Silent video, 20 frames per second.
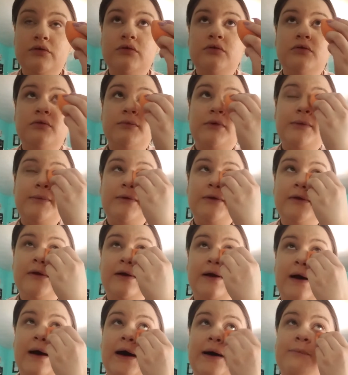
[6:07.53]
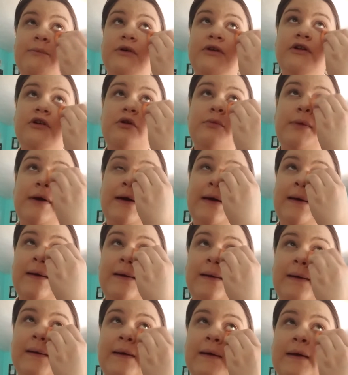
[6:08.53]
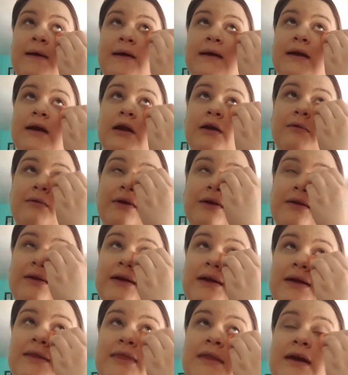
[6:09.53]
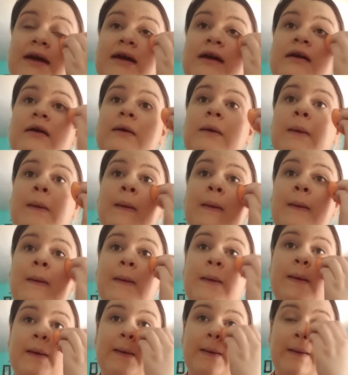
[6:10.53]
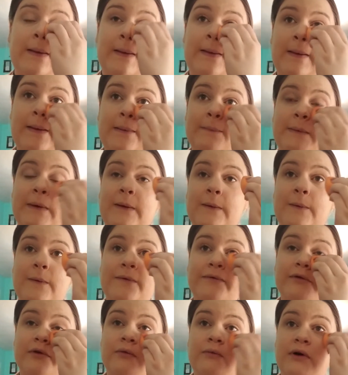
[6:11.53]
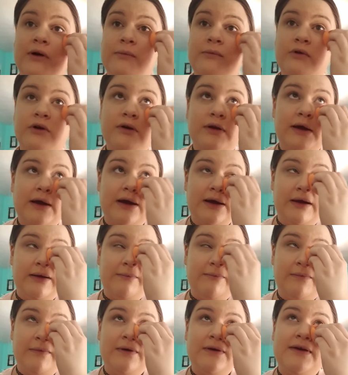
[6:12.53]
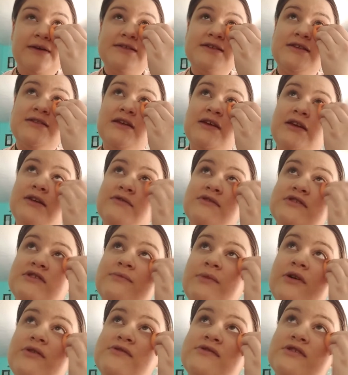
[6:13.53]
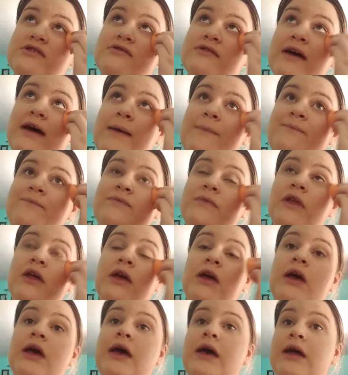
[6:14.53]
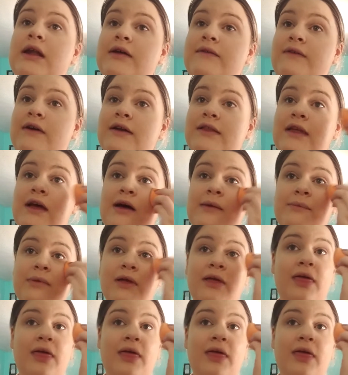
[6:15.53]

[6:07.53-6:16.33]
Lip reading: Maybe look up a little bit. Get it really in there. Might go over it one more time because I think you were supposed to do that. And I fucked up.